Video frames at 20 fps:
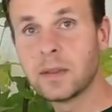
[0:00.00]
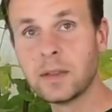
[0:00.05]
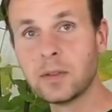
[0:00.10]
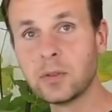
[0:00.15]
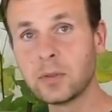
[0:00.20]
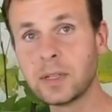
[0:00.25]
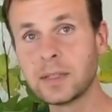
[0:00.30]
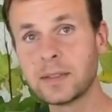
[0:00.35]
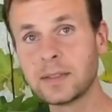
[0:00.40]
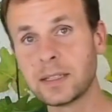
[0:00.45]

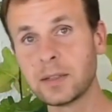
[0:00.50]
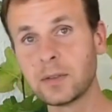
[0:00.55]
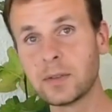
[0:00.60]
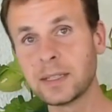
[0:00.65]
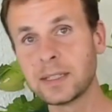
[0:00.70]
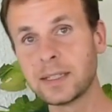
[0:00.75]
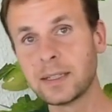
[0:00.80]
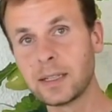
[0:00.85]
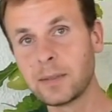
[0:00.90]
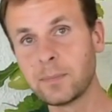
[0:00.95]
You can
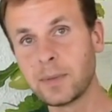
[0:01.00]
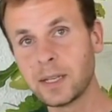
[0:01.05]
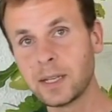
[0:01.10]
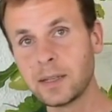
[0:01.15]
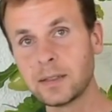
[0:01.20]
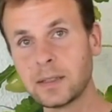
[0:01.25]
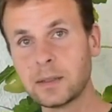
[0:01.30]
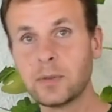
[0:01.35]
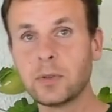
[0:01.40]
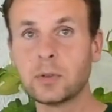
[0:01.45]
theoretically
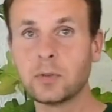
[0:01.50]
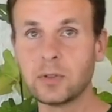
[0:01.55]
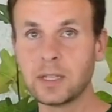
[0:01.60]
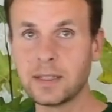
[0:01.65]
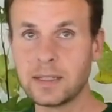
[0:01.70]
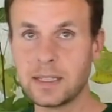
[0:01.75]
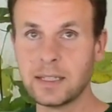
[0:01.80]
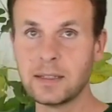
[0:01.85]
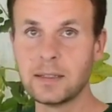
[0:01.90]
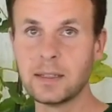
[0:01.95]
plant them
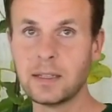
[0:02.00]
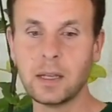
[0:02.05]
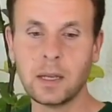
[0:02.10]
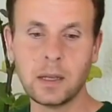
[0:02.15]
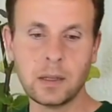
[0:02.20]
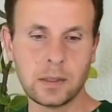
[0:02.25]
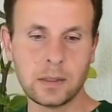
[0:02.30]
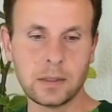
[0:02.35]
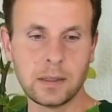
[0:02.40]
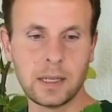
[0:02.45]
directly in the
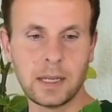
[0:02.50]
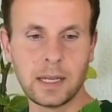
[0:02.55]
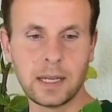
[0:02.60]
garden